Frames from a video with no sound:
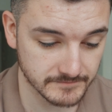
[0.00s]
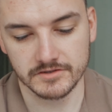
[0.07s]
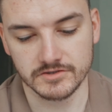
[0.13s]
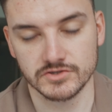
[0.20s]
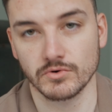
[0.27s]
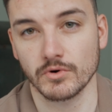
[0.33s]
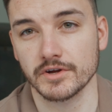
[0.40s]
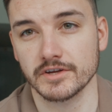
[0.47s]
In the
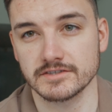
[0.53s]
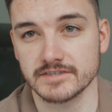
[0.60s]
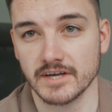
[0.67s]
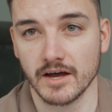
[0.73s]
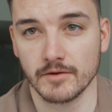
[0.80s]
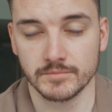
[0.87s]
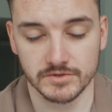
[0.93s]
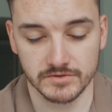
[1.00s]
shortcuts
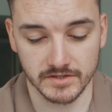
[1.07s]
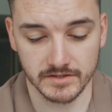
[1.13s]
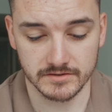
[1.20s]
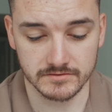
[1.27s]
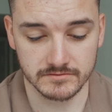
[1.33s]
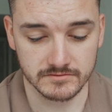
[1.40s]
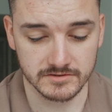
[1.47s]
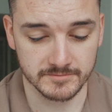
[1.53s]
app, you
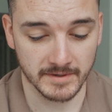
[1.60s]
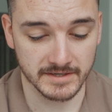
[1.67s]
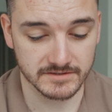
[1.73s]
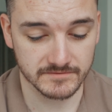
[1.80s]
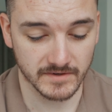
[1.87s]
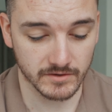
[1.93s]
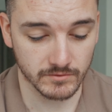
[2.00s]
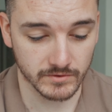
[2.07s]
can
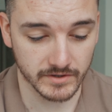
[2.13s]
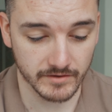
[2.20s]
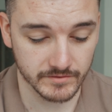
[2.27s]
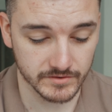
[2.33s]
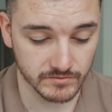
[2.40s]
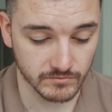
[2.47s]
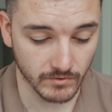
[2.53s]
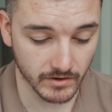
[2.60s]
specify whatever
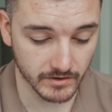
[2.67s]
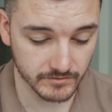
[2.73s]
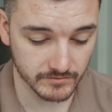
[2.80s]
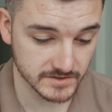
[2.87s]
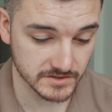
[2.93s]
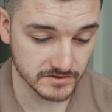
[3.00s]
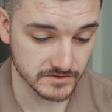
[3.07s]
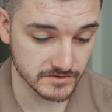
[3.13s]
you want
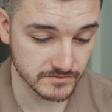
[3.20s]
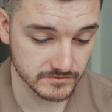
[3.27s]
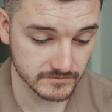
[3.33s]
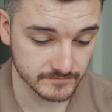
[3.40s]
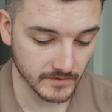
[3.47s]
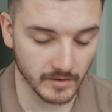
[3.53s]
to do.